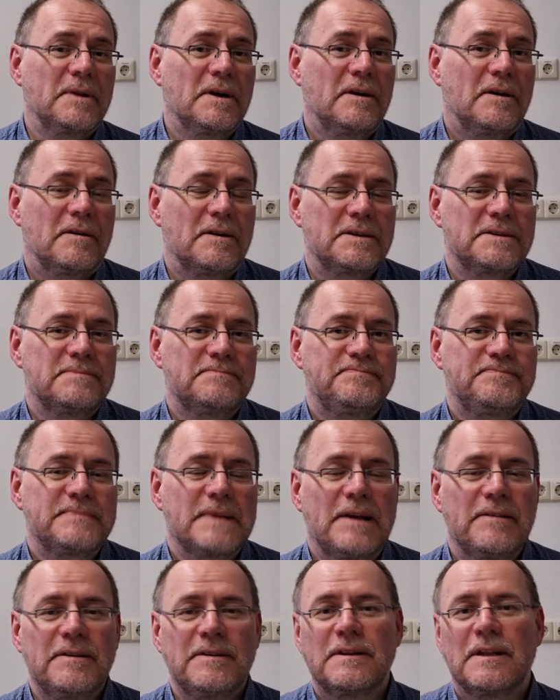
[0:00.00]
heart?
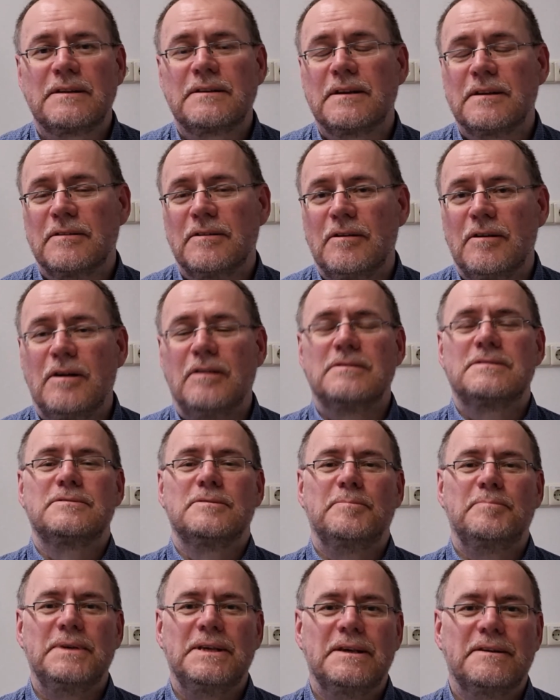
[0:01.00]
I think that can also
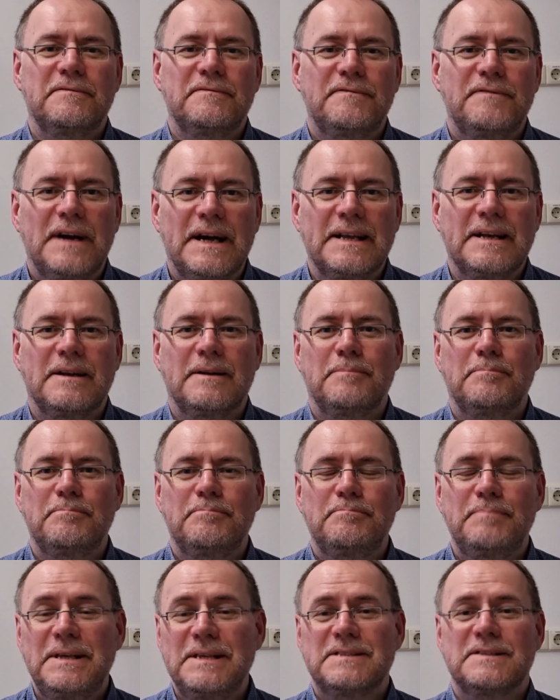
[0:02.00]
be a final
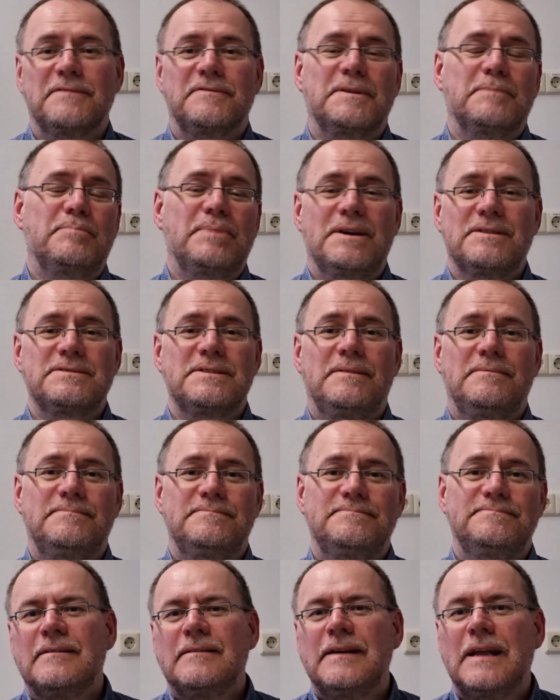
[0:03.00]
piece of the puzzle.
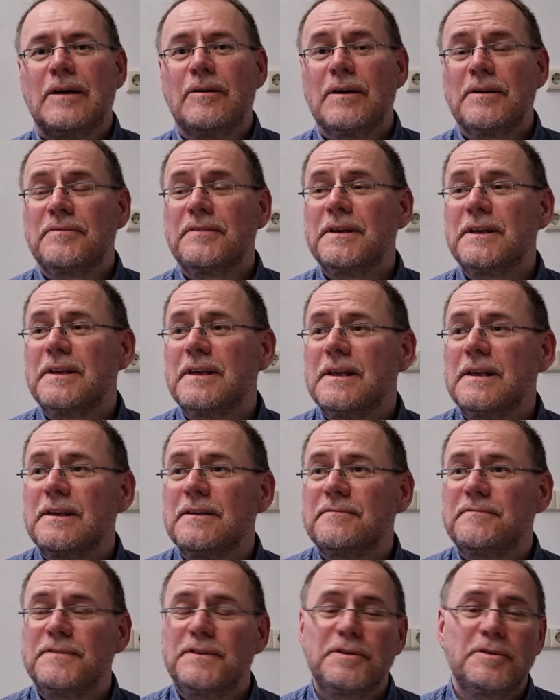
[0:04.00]
Now, I think
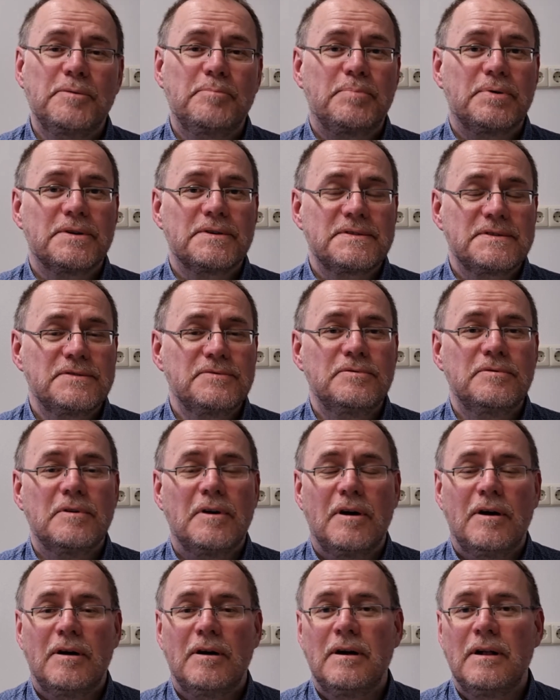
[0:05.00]
if you
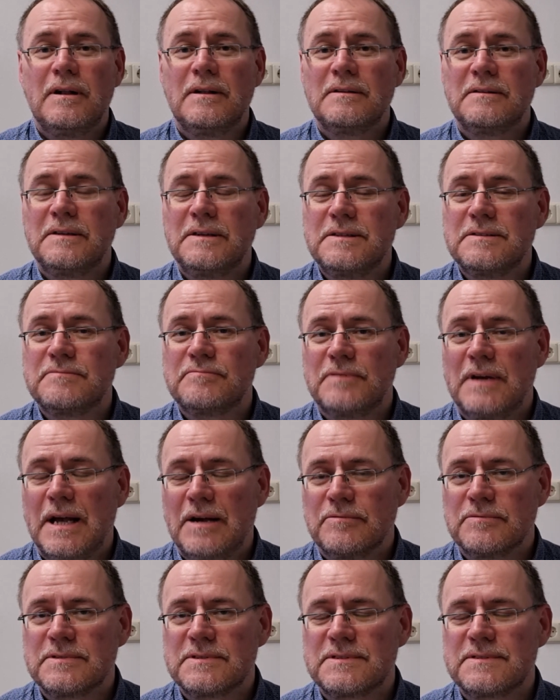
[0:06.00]
pursue all these
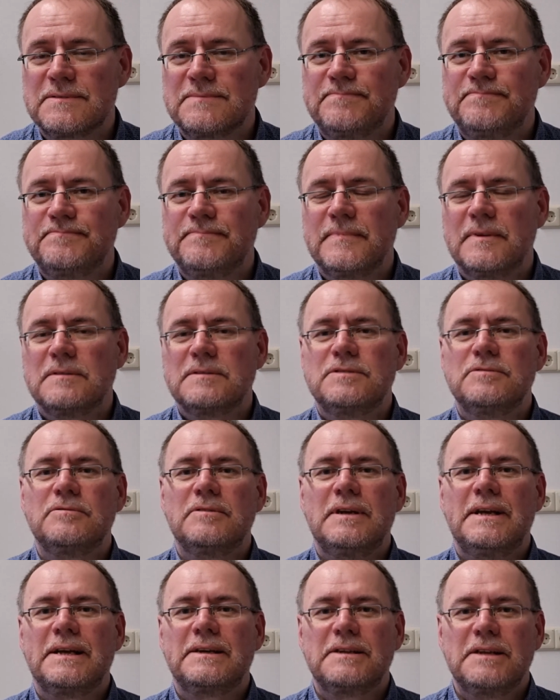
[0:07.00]
routes to
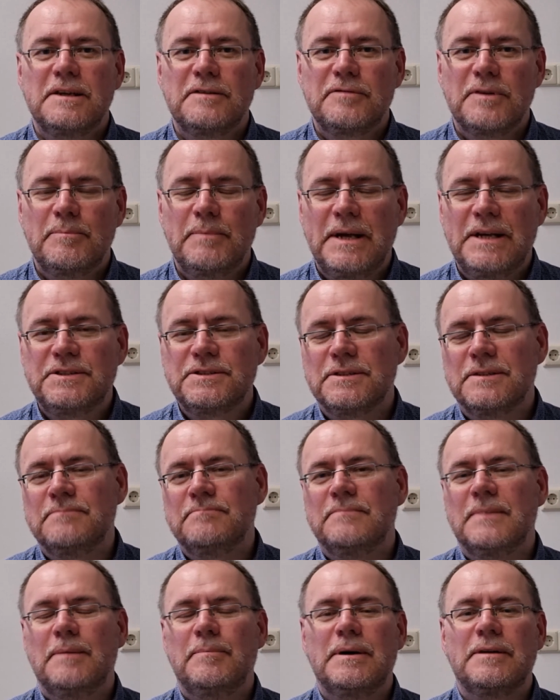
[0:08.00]
collect information
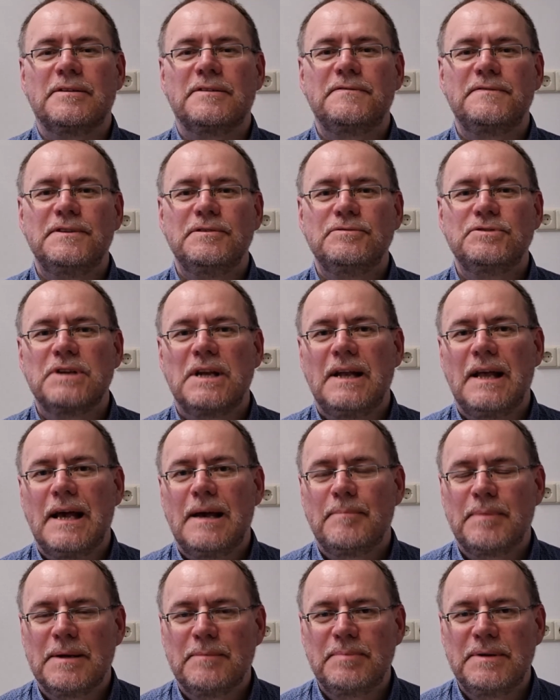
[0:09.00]
about a future
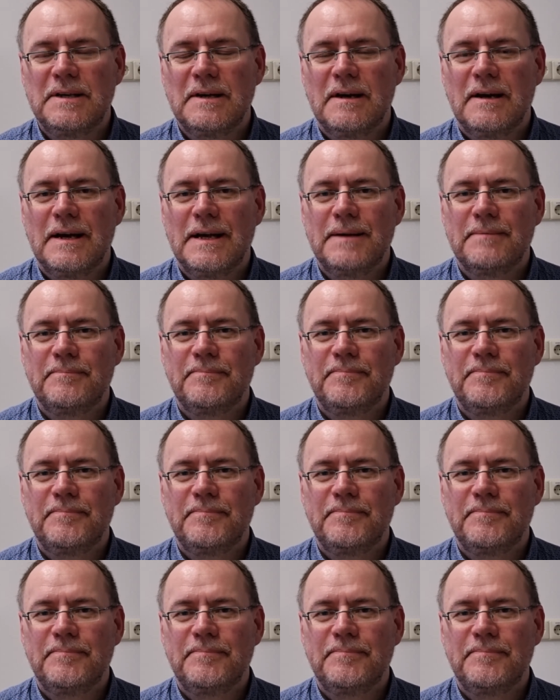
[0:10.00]
lab and a PI,